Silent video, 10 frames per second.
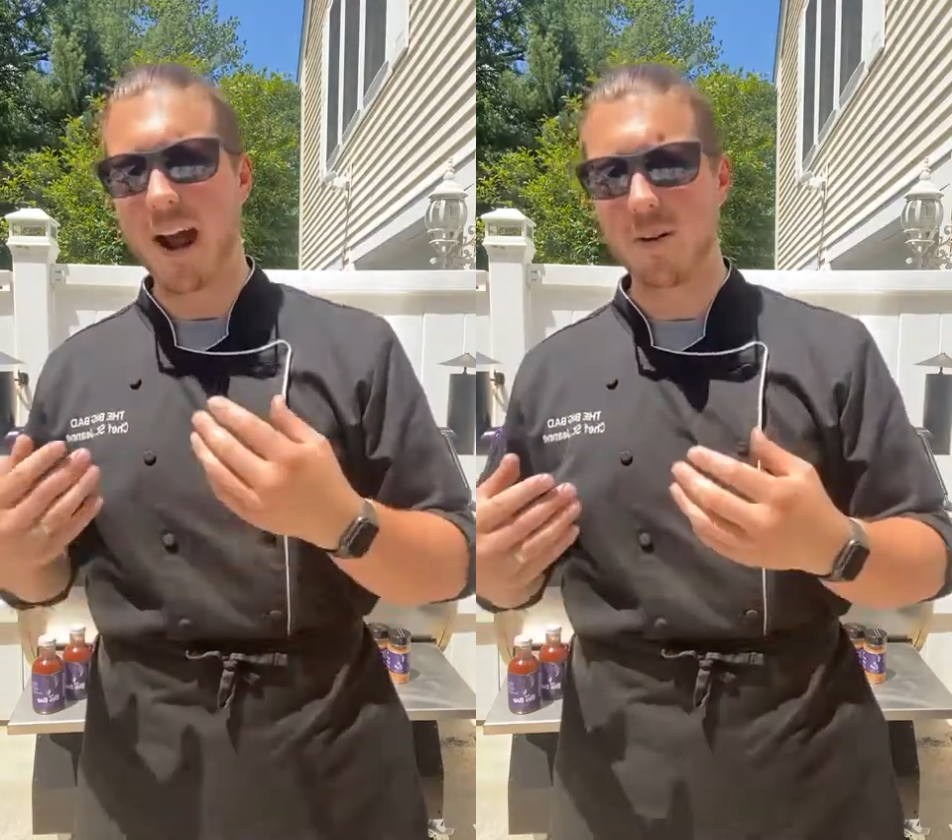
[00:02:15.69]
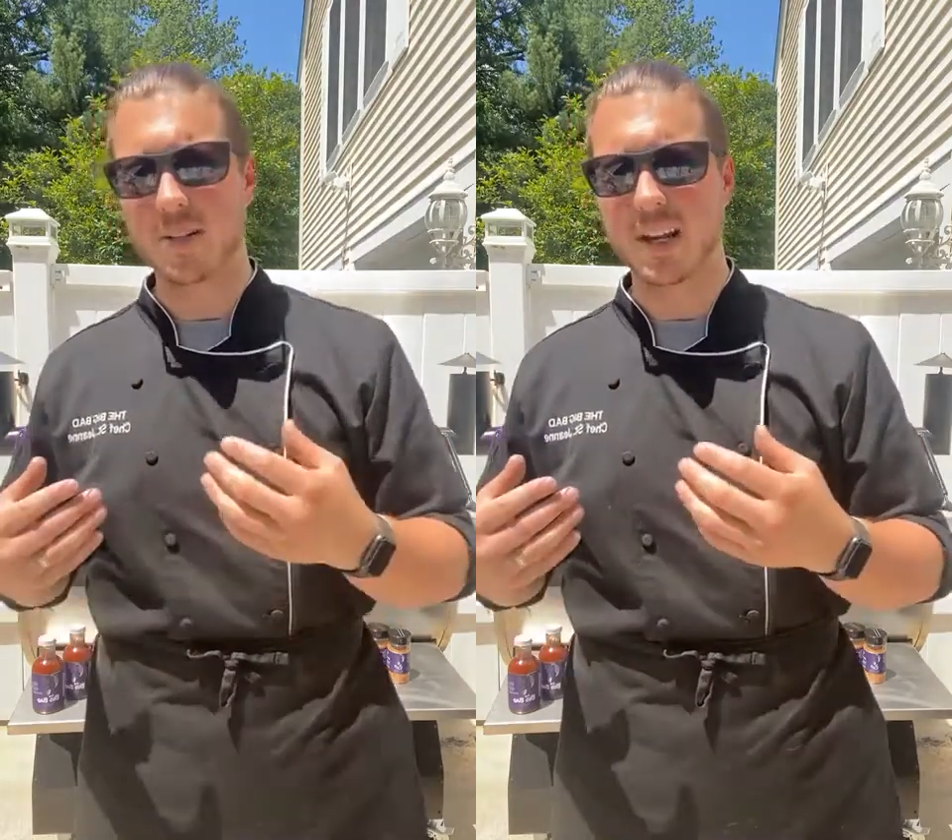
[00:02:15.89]

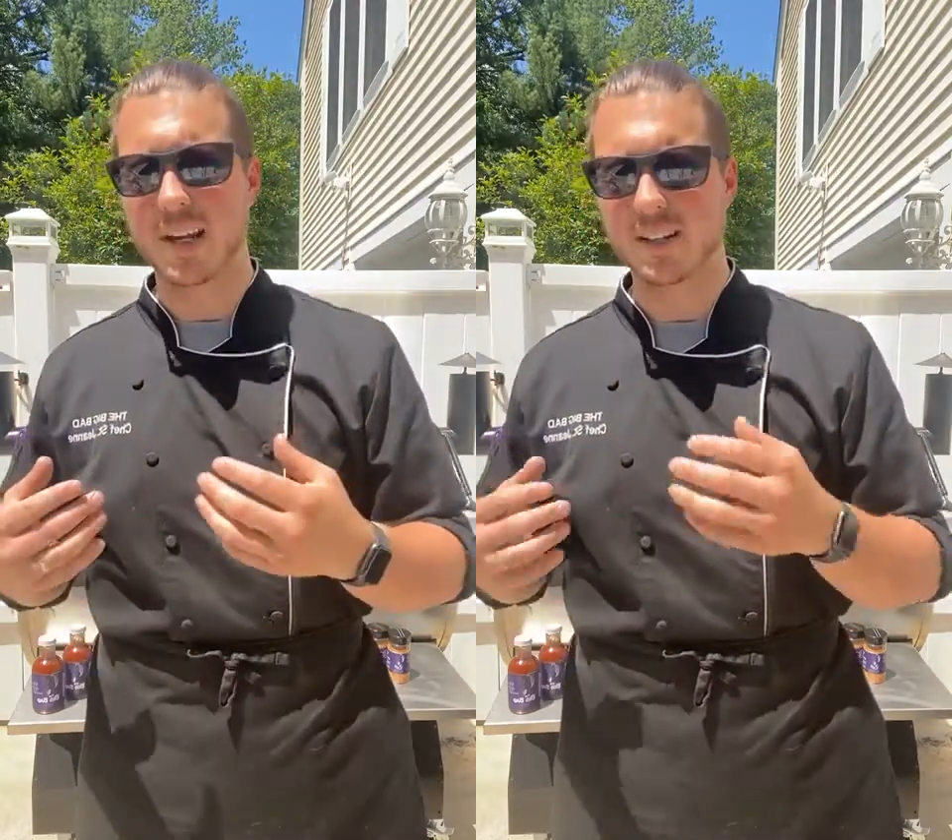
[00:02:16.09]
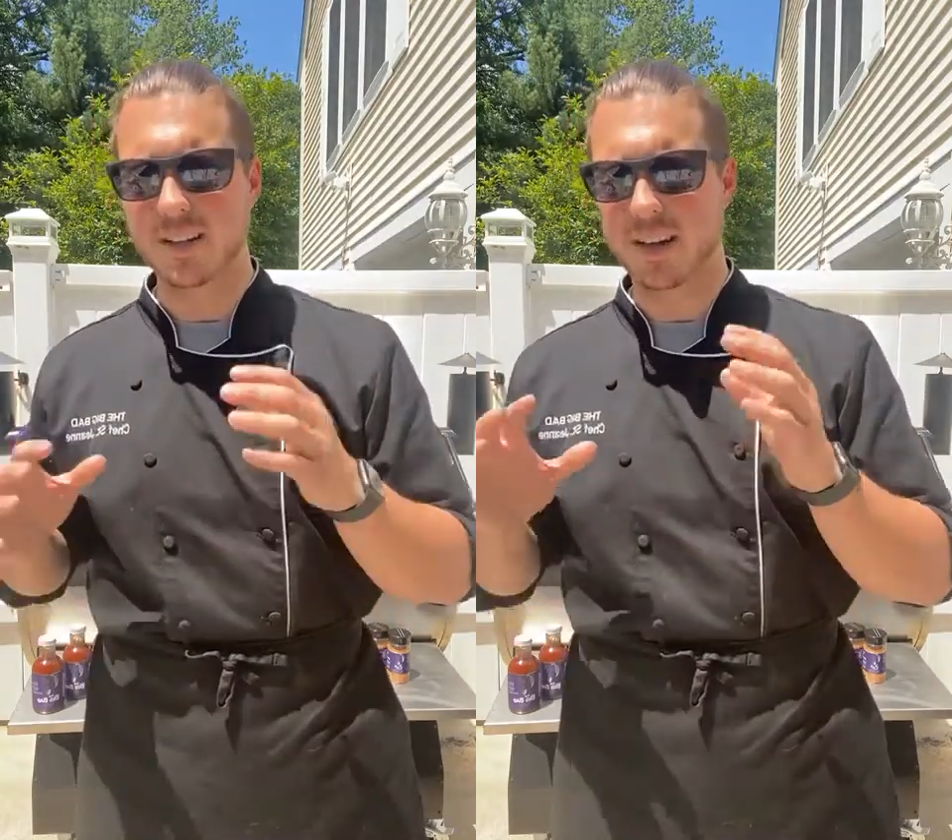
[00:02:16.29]
our
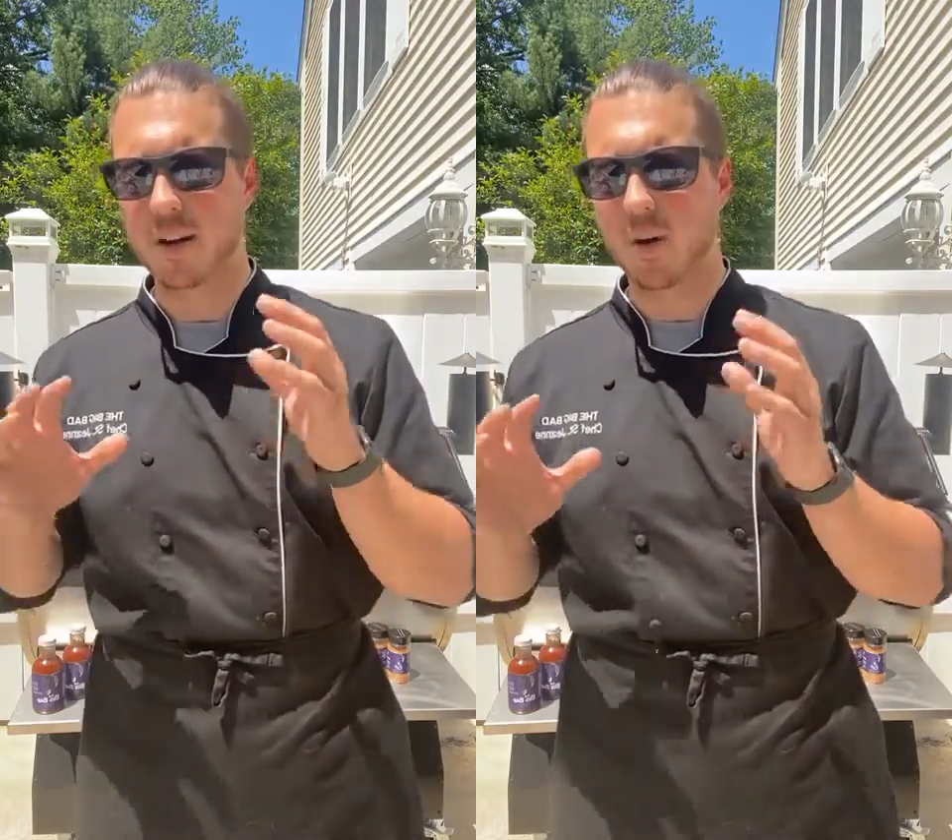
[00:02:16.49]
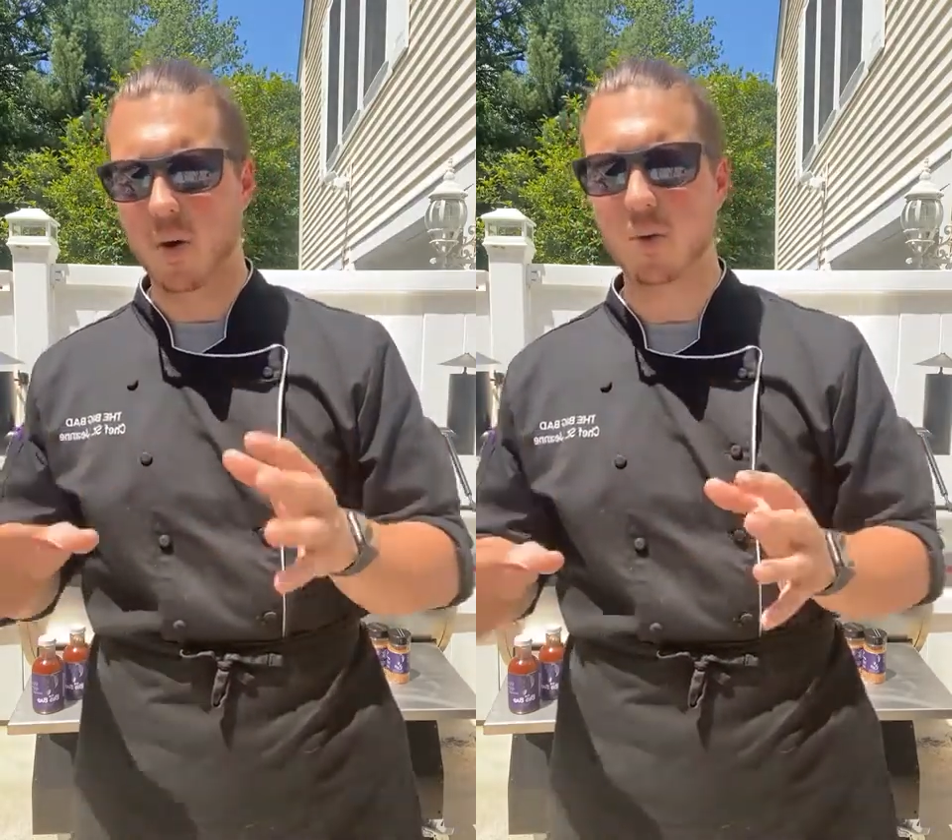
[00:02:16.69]
taste in
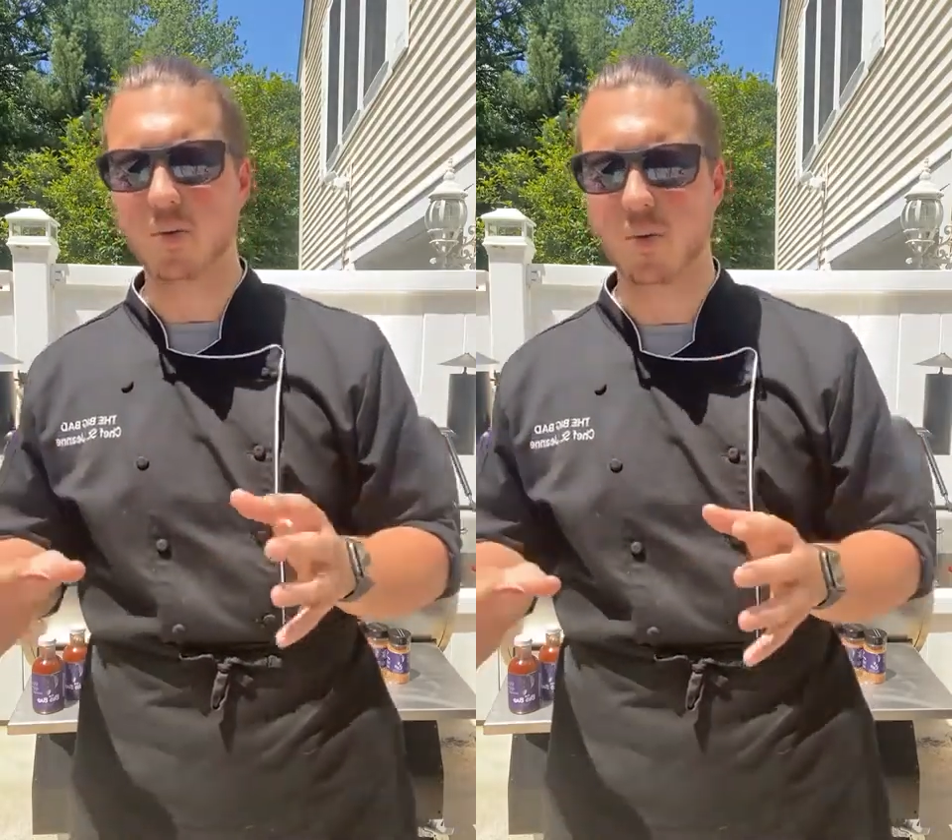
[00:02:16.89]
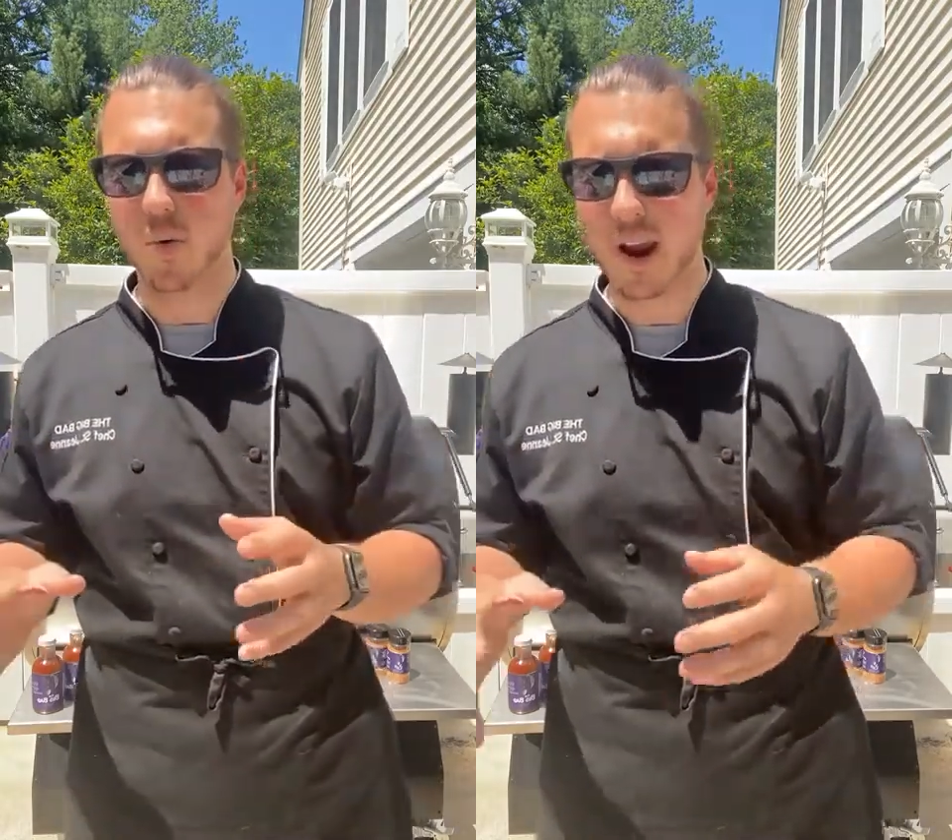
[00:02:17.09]
a whole
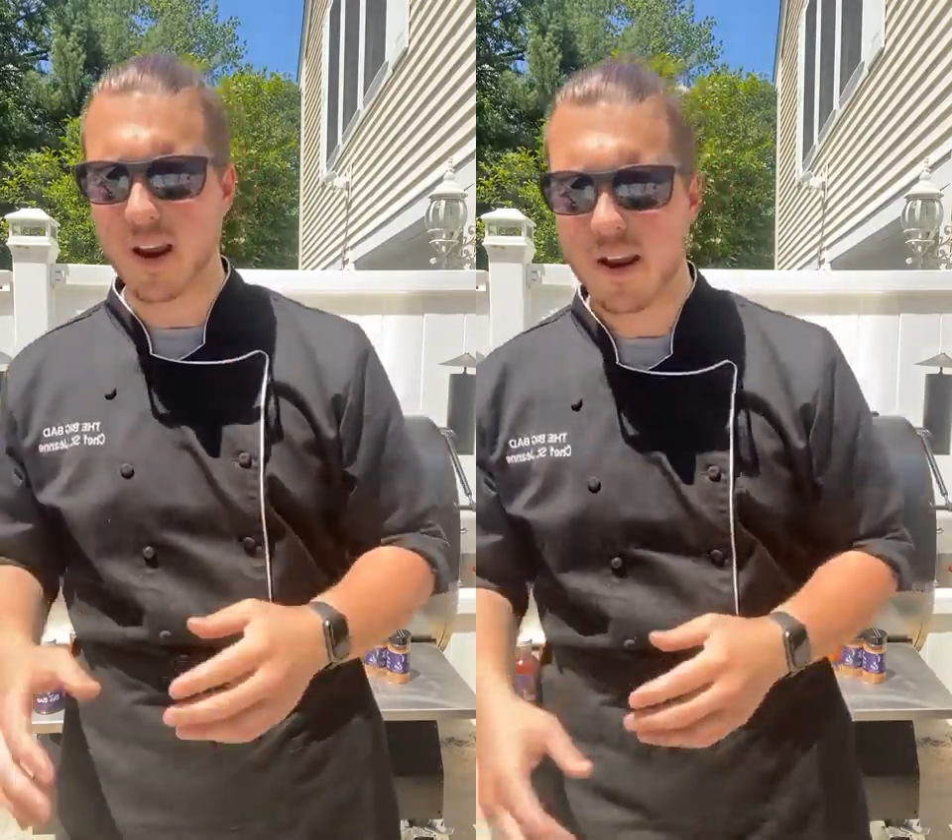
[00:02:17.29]
new way.